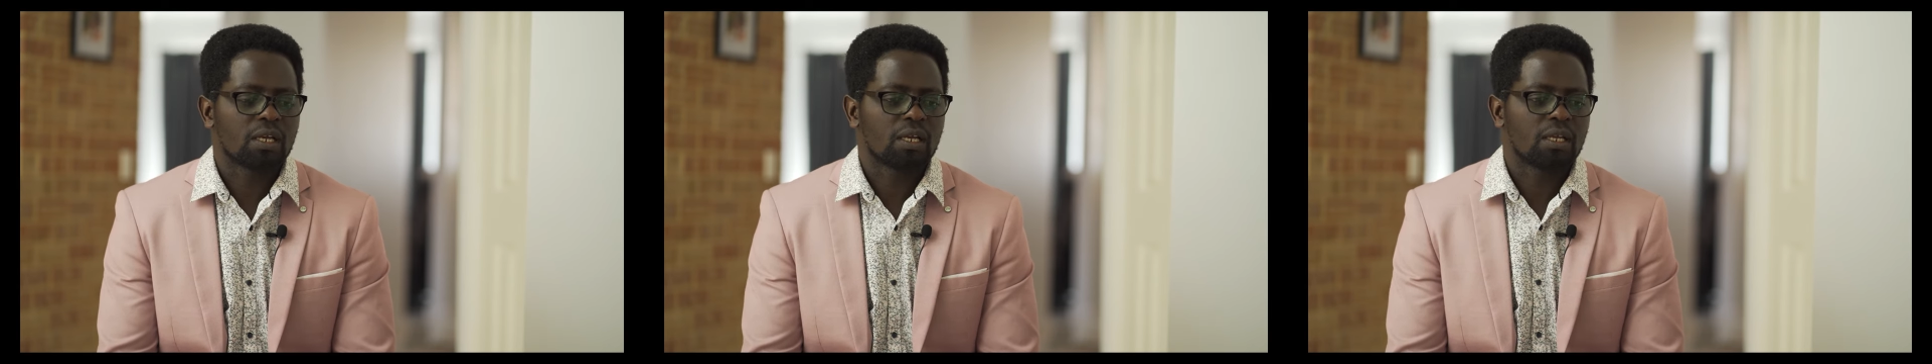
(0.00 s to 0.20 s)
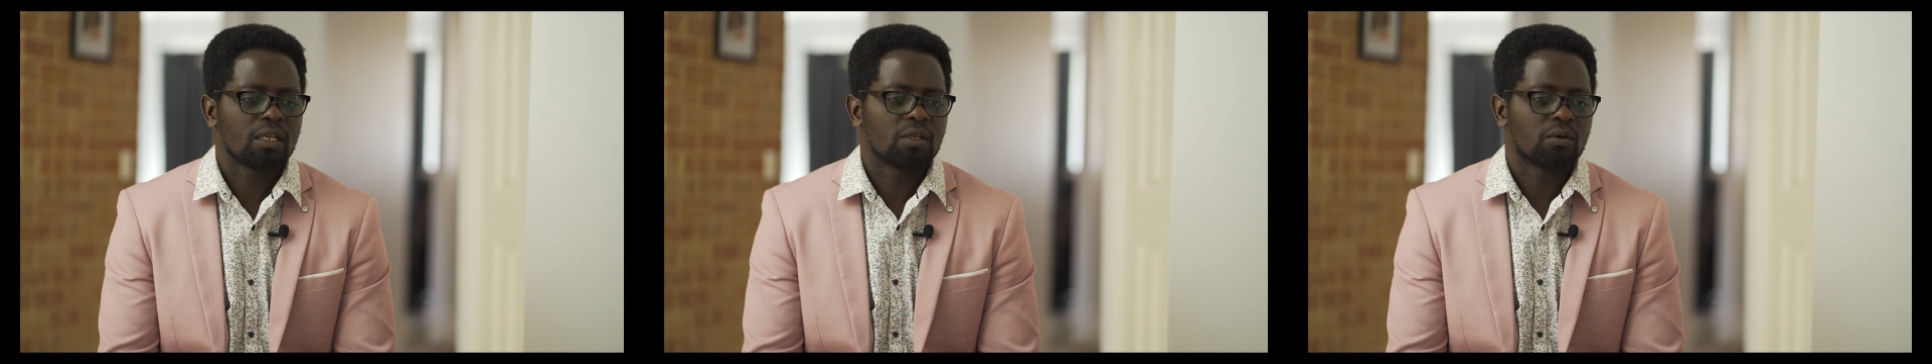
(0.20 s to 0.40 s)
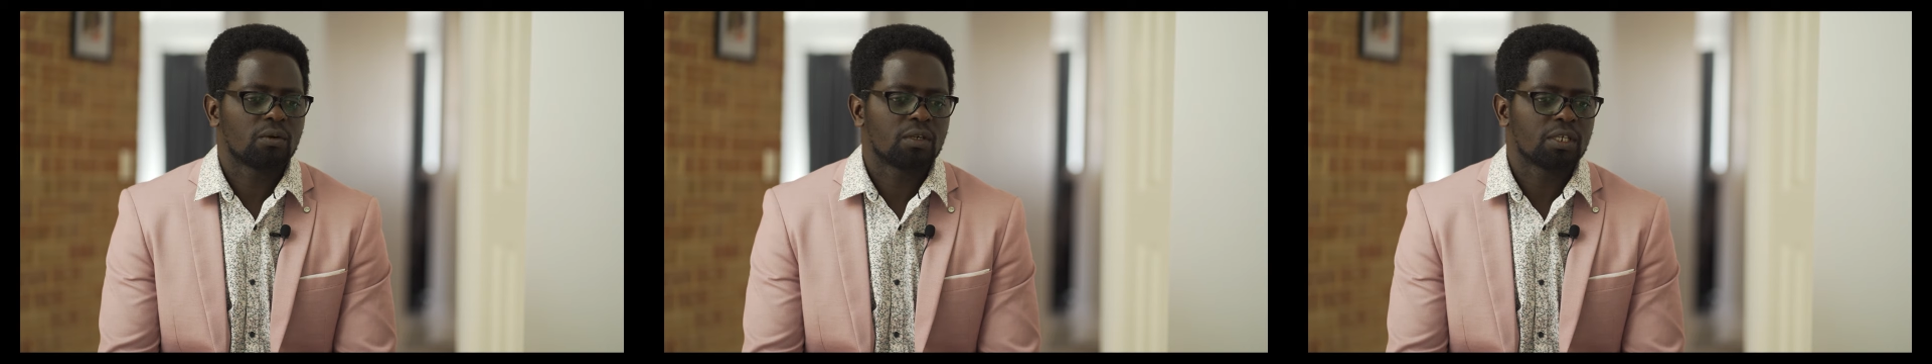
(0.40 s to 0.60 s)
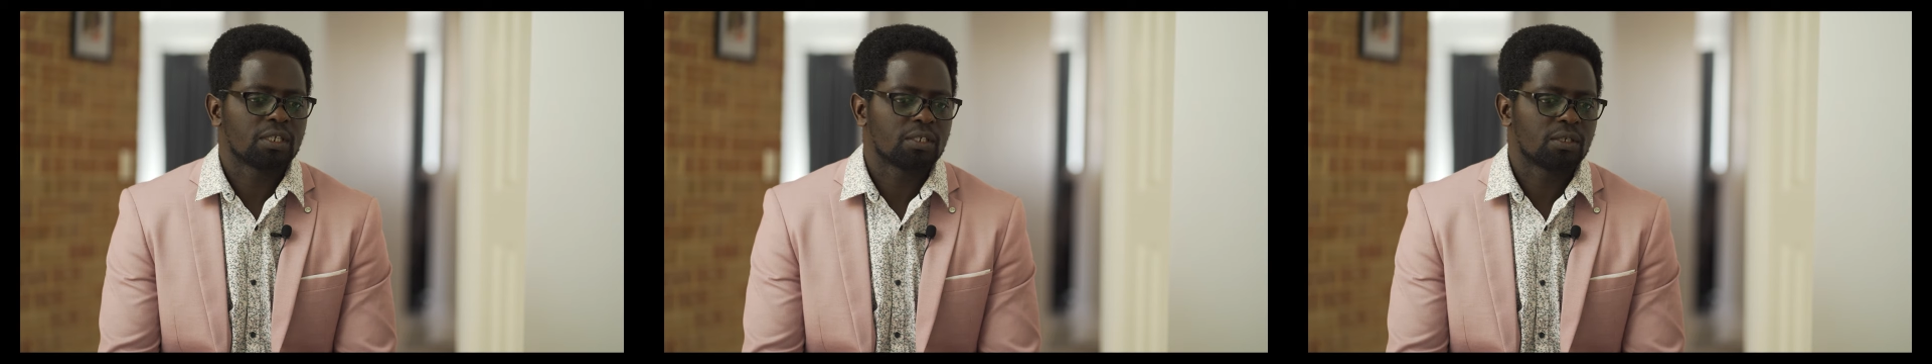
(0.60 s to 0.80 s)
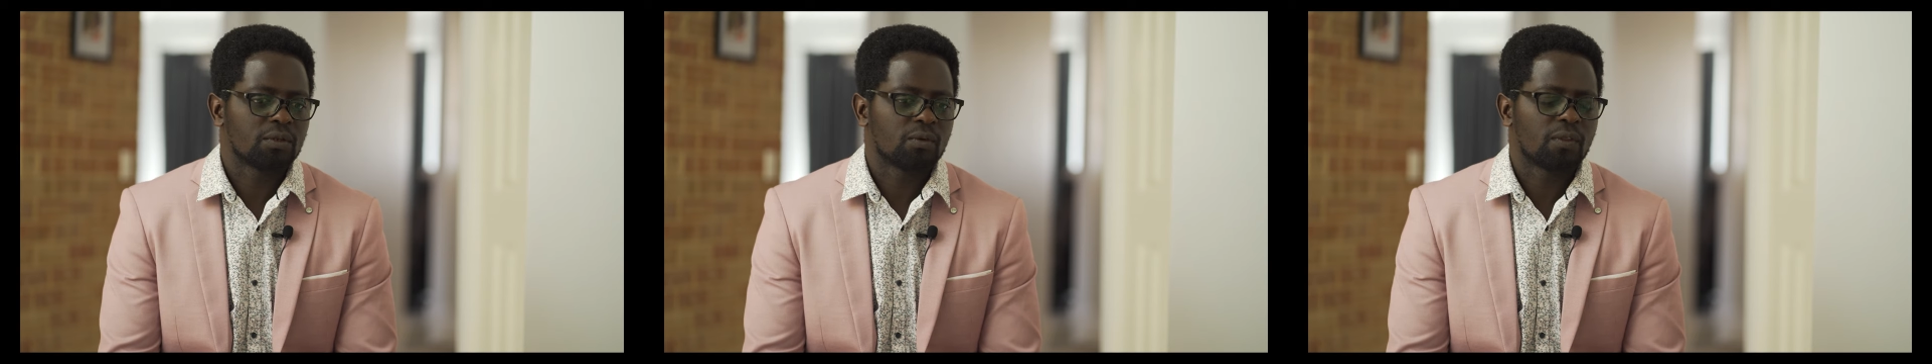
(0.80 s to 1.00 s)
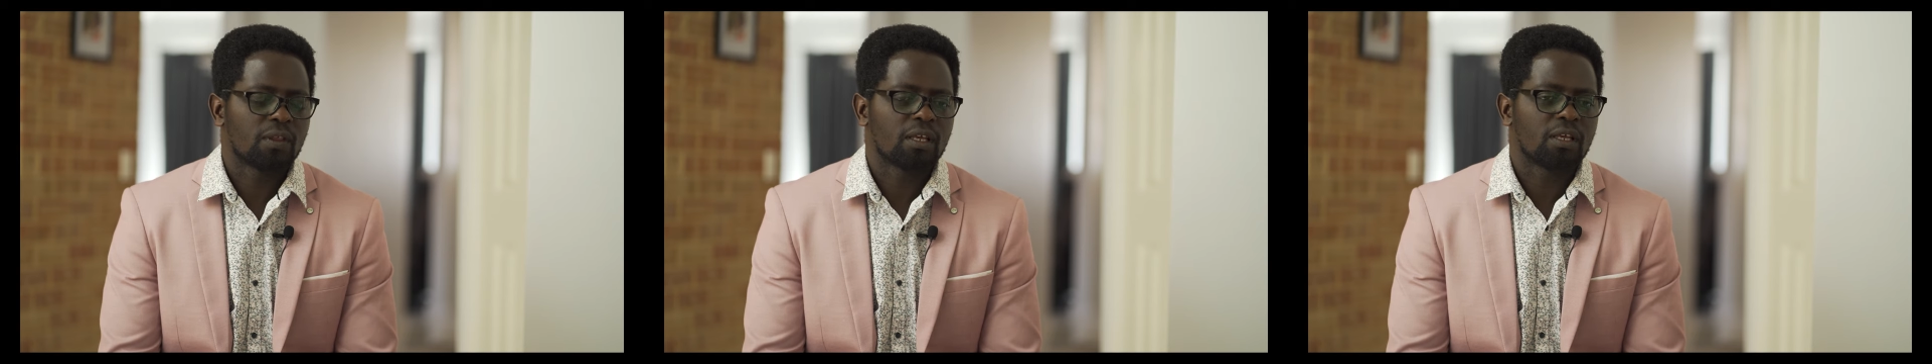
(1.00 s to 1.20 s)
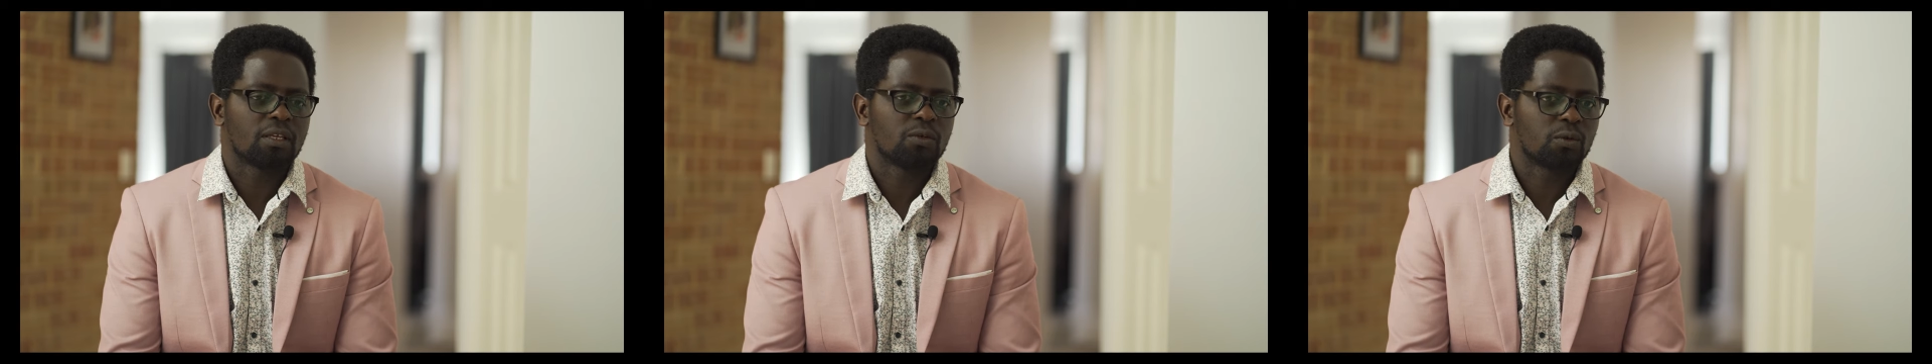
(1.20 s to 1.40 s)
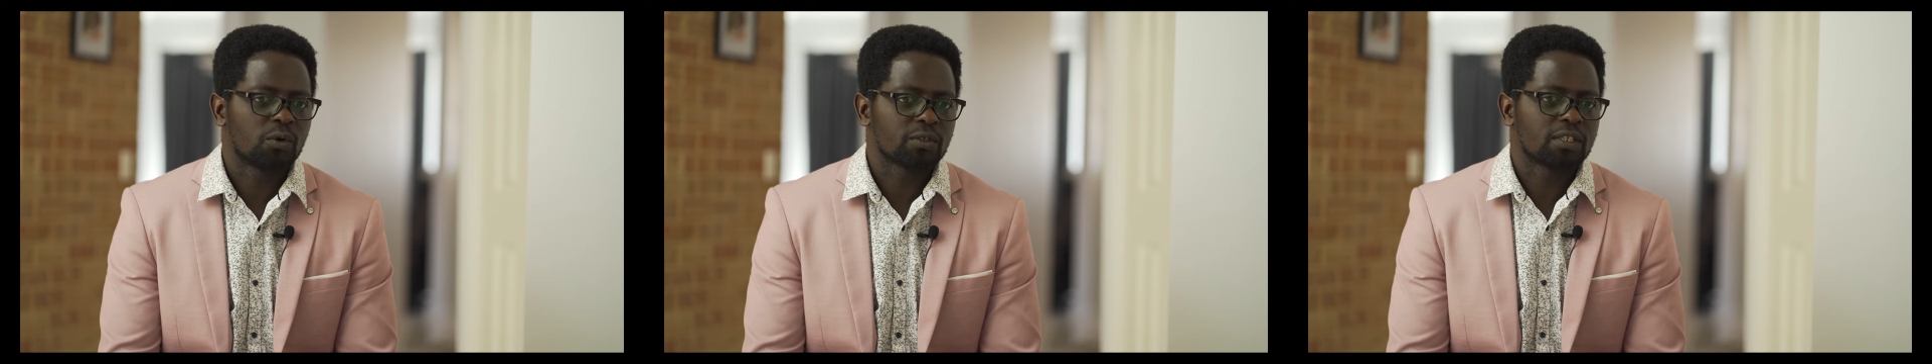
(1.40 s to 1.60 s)
in connection with the
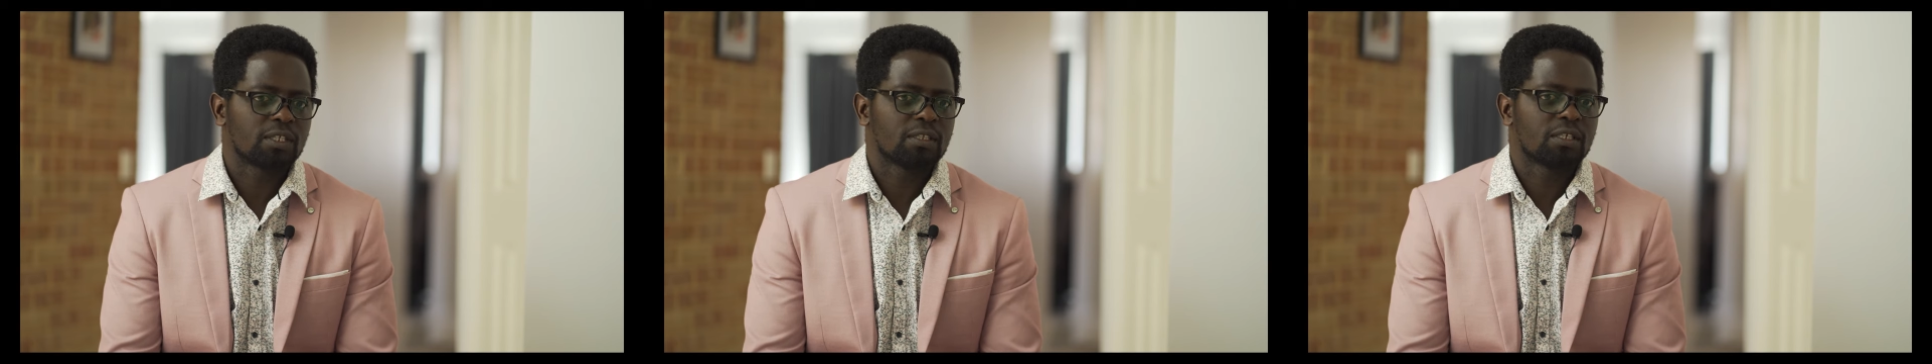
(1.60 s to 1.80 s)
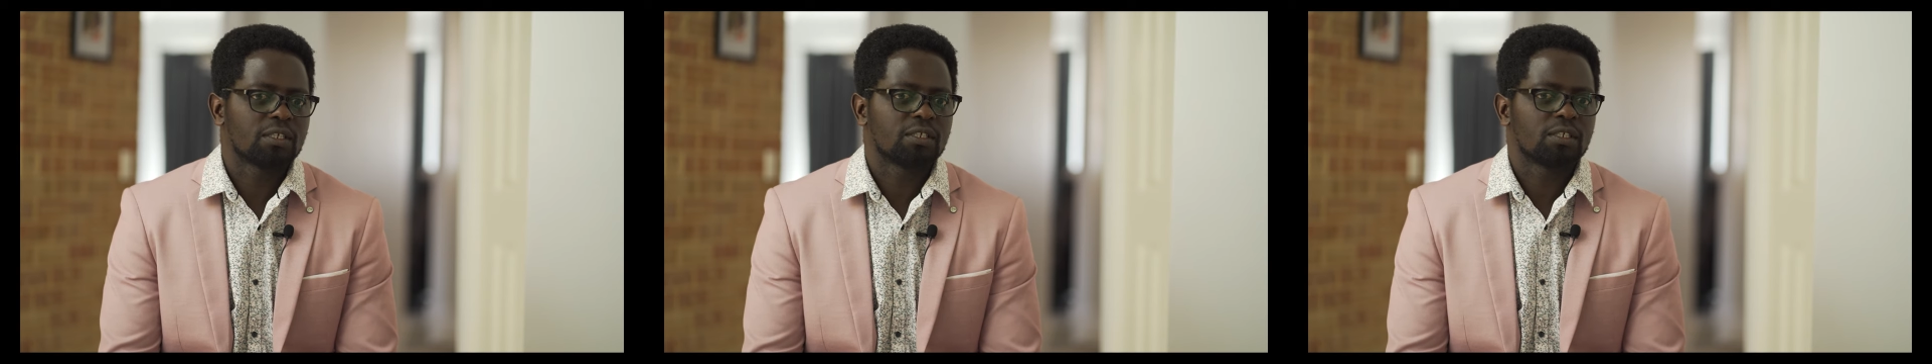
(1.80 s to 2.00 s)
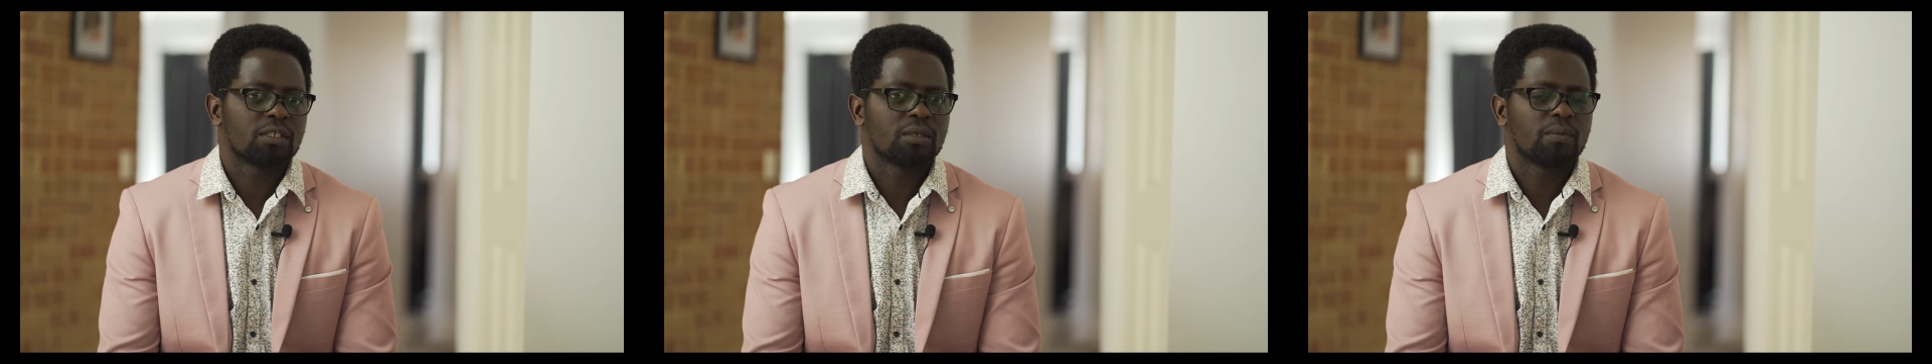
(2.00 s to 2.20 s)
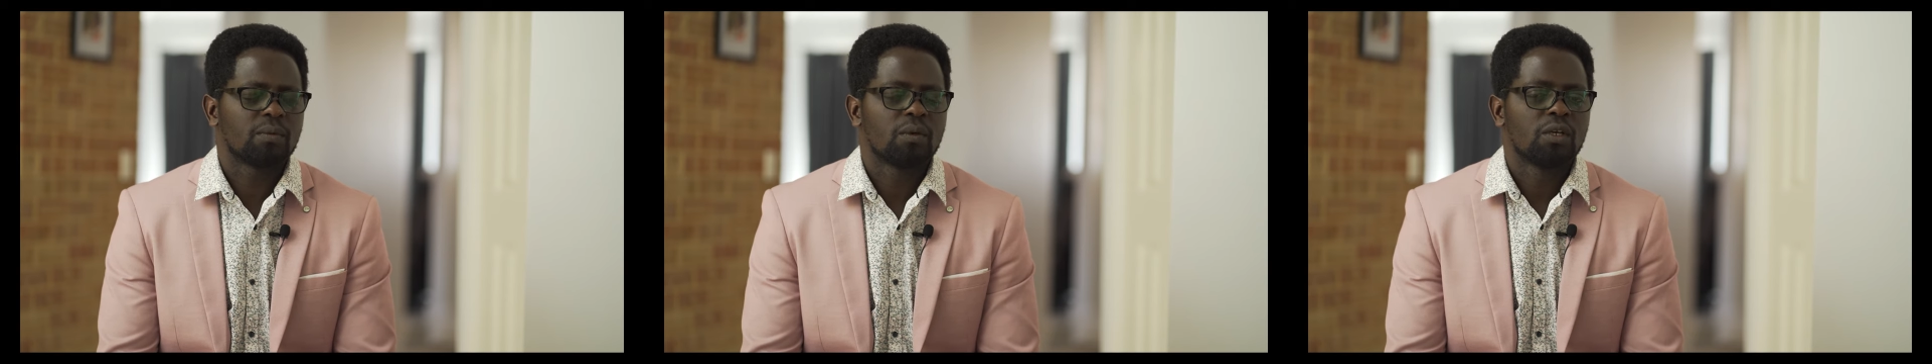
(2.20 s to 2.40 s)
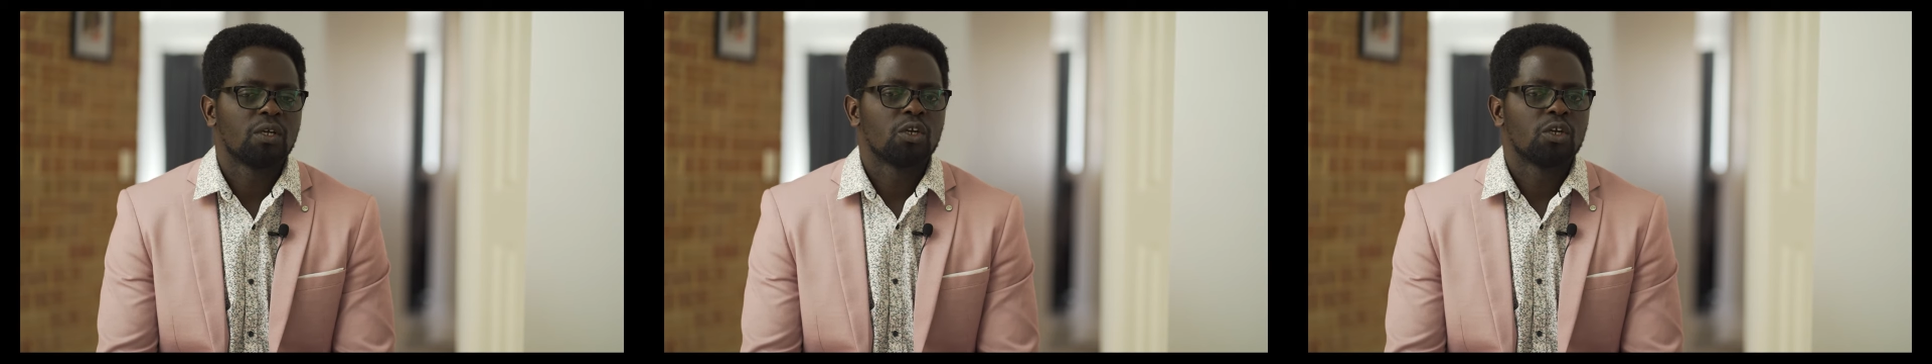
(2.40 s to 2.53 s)
dual citizenship.